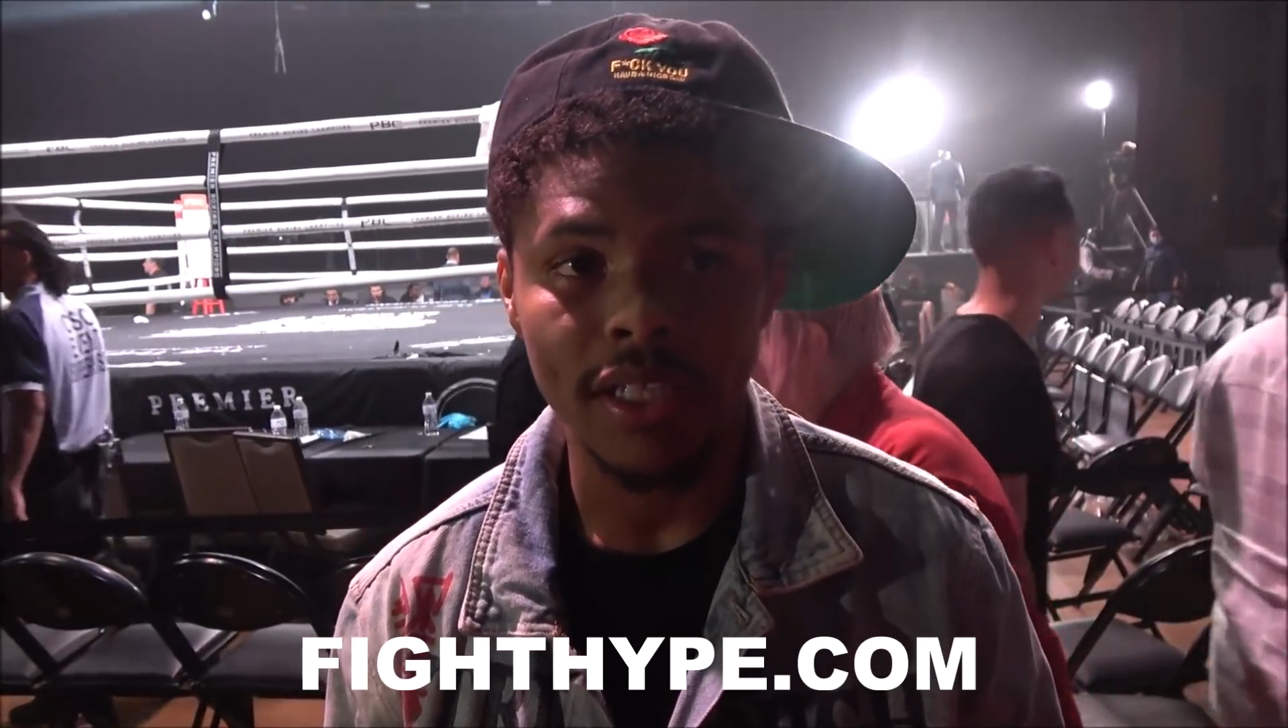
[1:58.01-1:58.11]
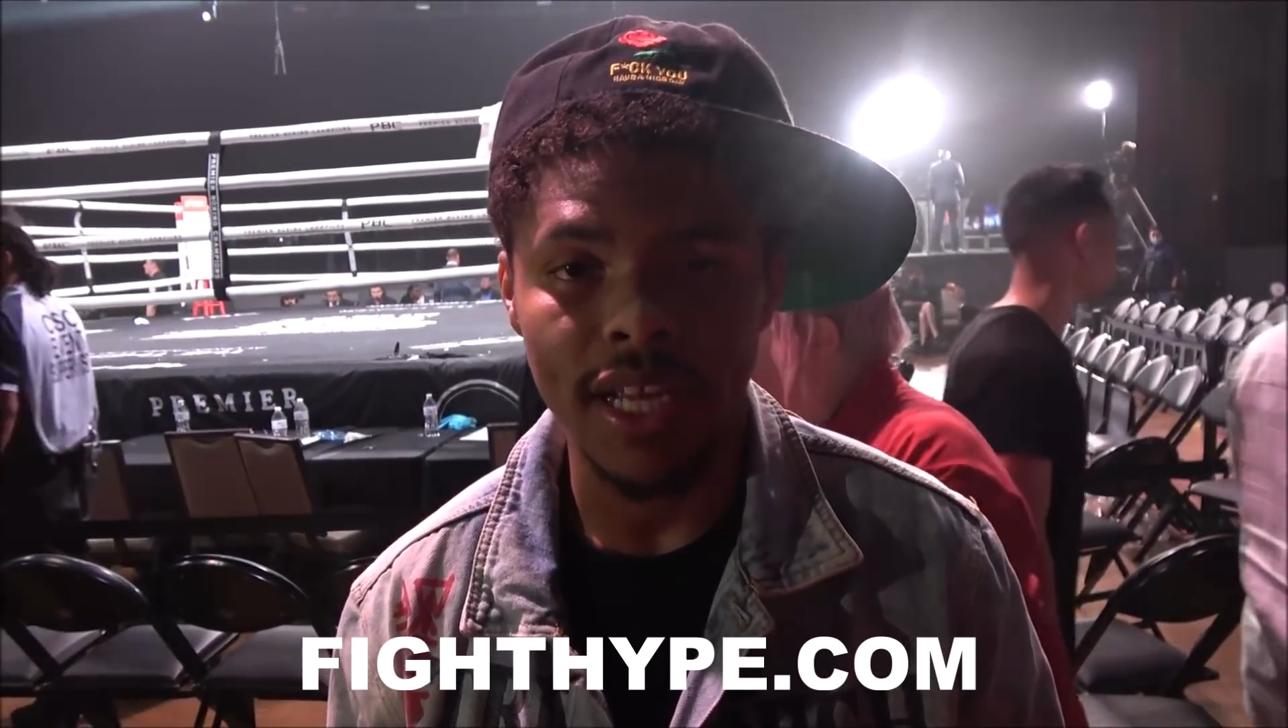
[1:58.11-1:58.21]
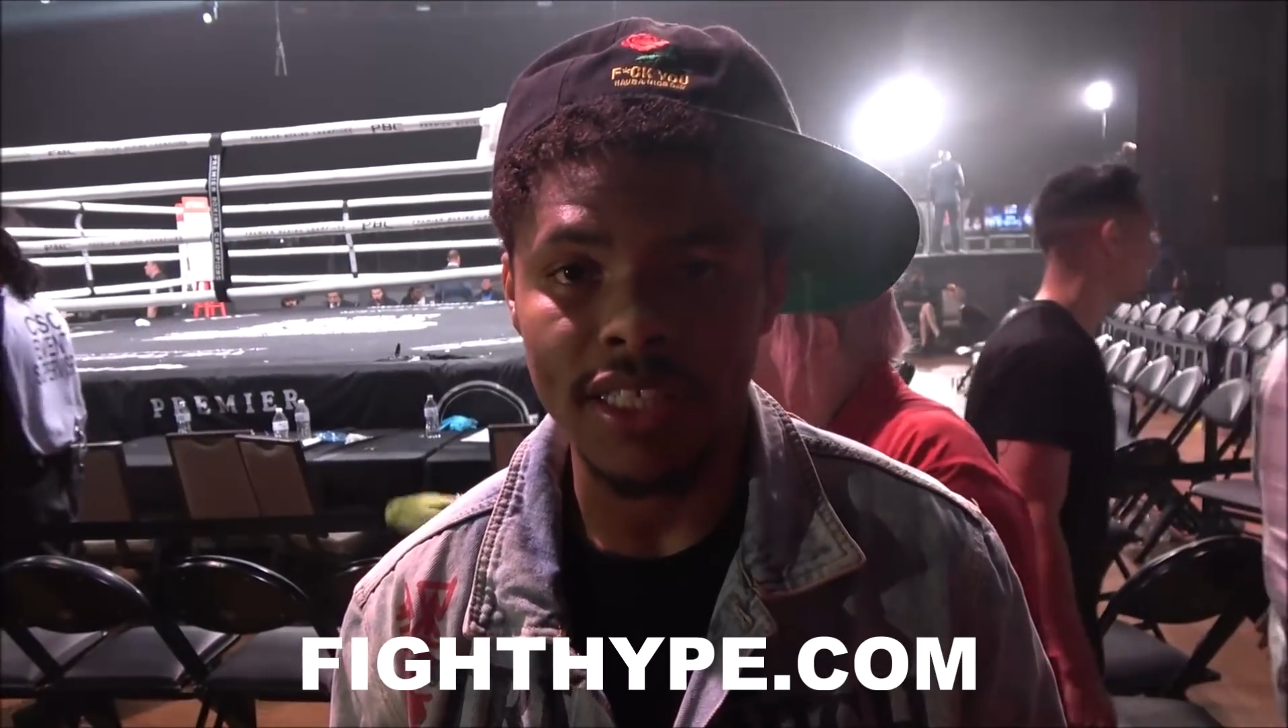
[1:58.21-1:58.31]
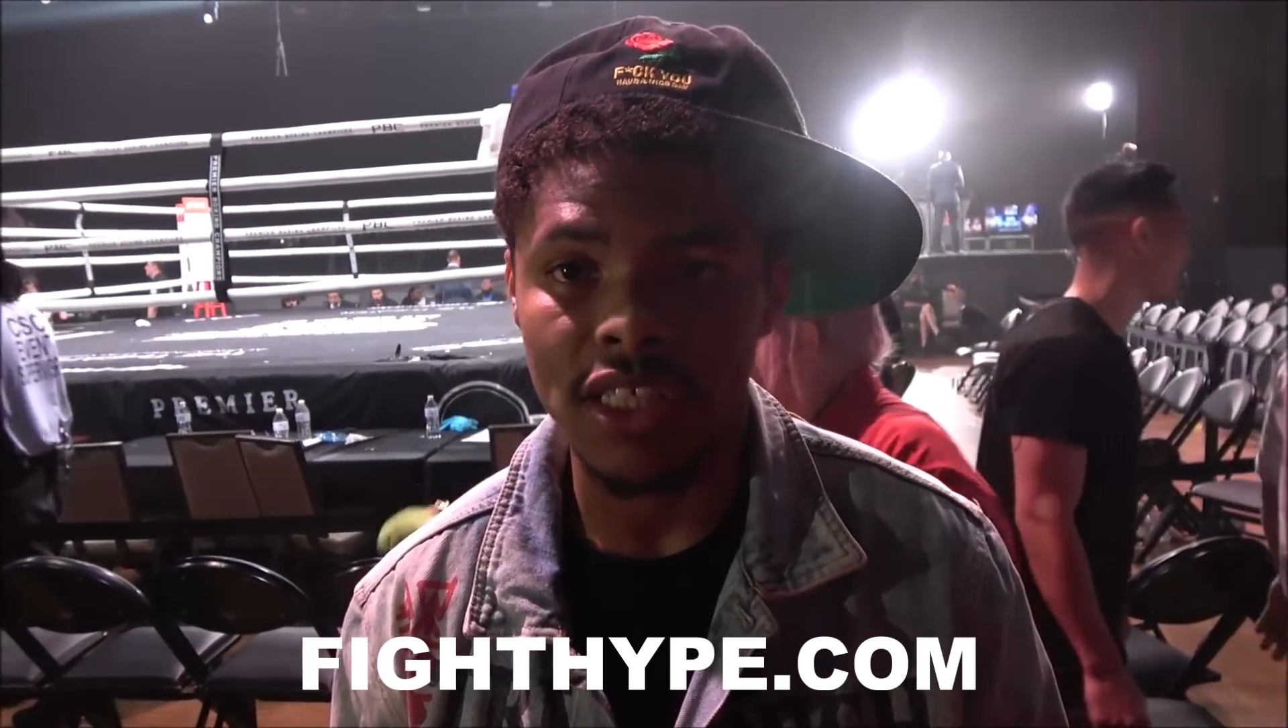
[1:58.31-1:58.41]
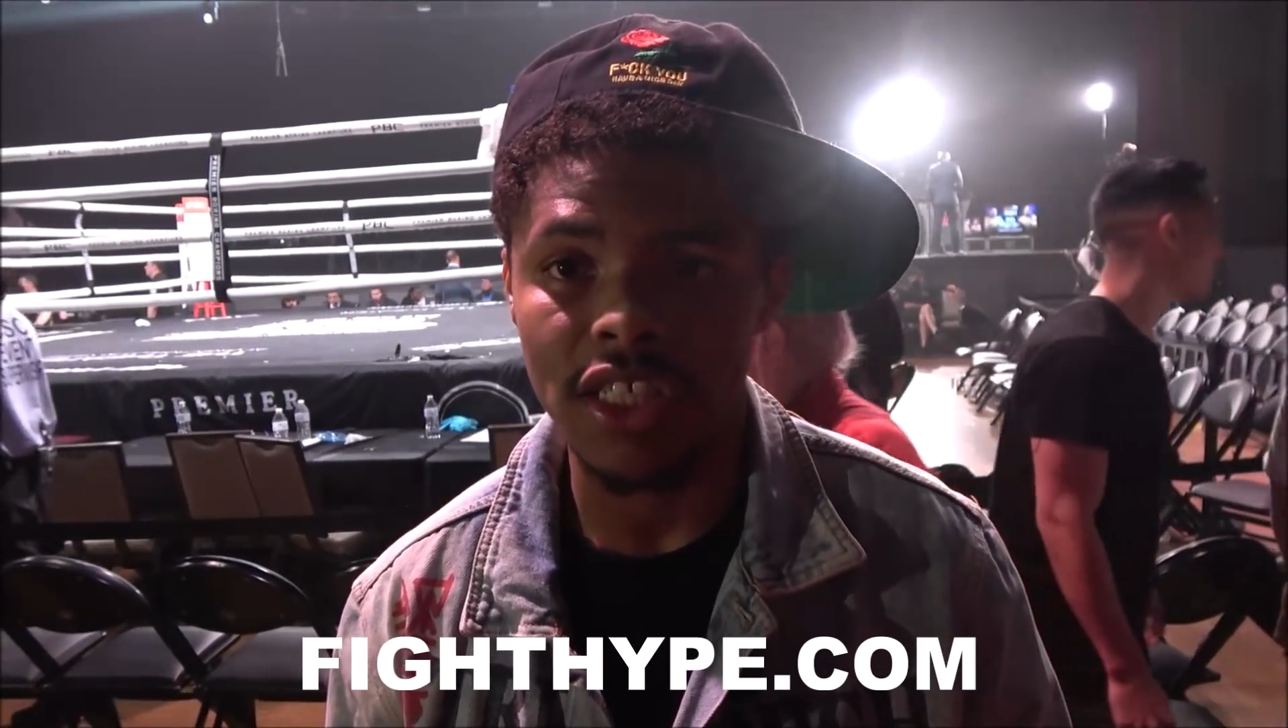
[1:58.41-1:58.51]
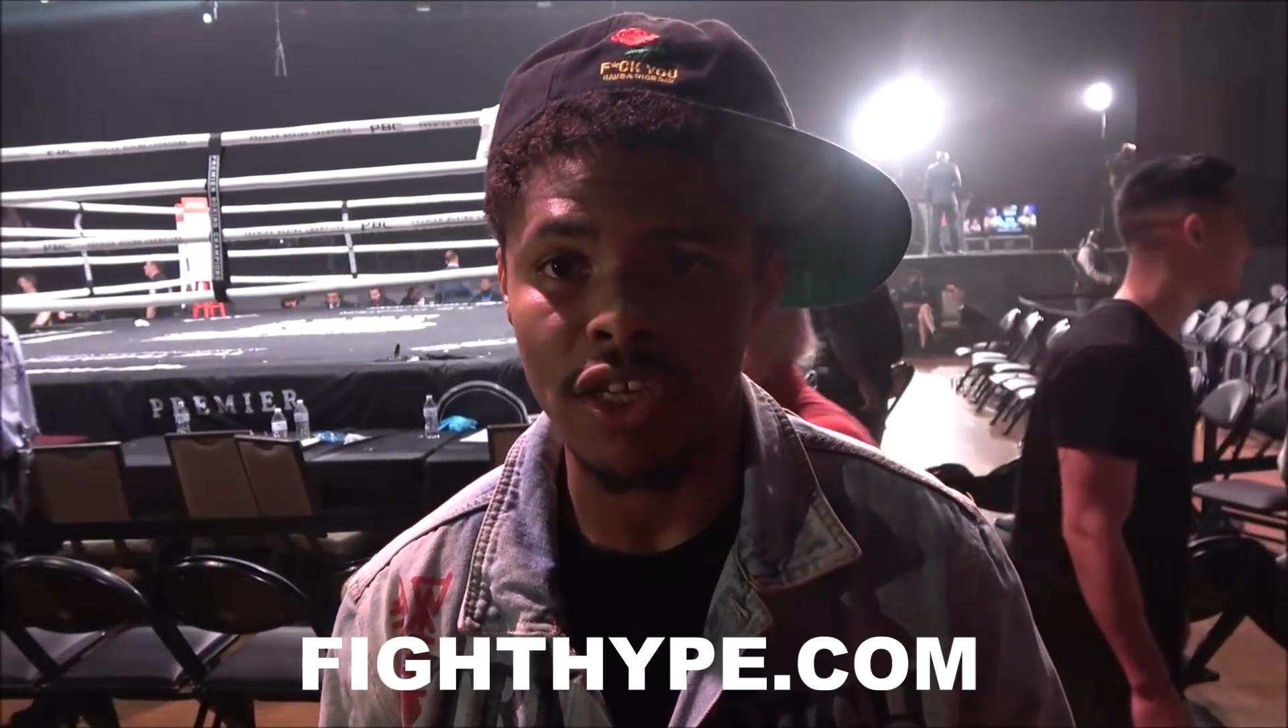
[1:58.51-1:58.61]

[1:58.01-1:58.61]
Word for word: think that's a